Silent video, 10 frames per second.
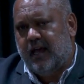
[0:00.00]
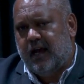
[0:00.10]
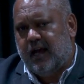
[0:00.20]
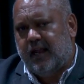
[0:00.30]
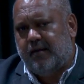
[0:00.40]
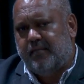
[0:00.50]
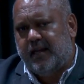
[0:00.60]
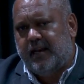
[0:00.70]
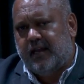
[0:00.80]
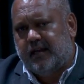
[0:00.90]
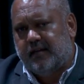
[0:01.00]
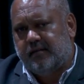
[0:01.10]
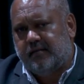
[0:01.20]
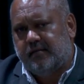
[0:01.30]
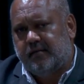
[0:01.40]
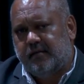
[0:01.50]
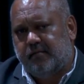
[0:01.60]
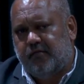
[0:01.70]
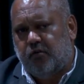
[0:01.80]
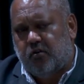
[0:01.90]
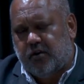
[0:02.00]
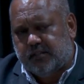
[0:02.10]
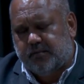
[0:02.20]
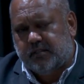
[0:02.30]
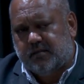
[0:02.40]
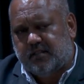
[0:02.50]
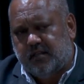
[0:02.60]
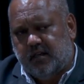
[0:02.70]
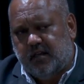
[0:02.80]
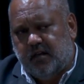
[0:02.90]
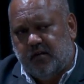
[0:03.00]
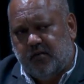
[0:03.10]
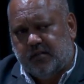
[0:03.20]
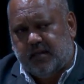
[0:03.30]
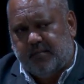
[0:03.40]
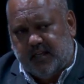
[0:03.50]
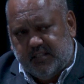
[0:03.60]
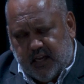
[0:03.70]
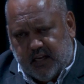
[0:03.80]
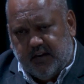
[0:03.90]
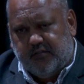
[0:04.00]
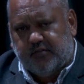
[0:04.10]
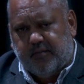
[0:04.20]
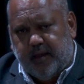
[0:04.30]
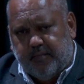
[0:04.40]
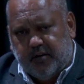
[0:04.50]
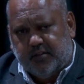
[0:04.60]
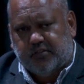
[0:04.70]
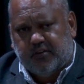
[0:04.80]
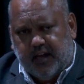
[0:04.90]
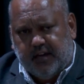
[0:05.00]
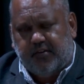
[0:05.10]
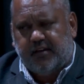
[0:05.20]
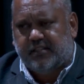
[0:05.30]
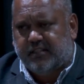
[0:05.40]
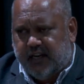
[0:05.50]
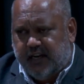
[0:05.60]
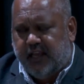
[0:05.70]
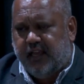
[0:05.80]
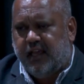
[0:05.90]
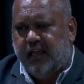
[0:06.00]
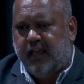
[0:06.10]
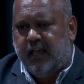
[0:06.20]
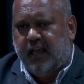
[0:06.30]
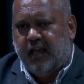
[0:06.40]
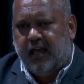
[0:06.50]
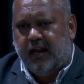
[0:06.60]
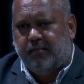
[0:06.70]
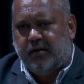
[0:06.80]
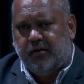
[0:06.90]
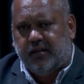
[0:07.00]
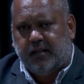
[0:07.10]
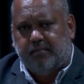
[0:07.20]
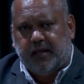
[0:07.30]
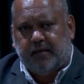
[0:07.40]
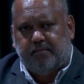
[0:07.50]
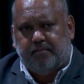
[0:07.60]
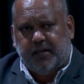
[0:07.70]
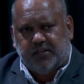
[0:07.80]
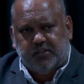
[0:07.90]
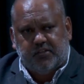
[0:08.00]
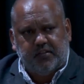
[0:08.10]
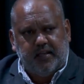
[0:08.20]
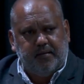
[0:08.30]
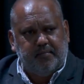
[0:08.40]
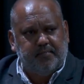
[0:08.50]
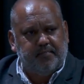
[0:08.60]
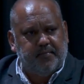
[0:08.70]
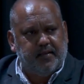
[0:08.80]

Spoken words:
had a meeting before Christmas with some executives from Apple Australia in Sydney, and I'm doing the big pitch to them.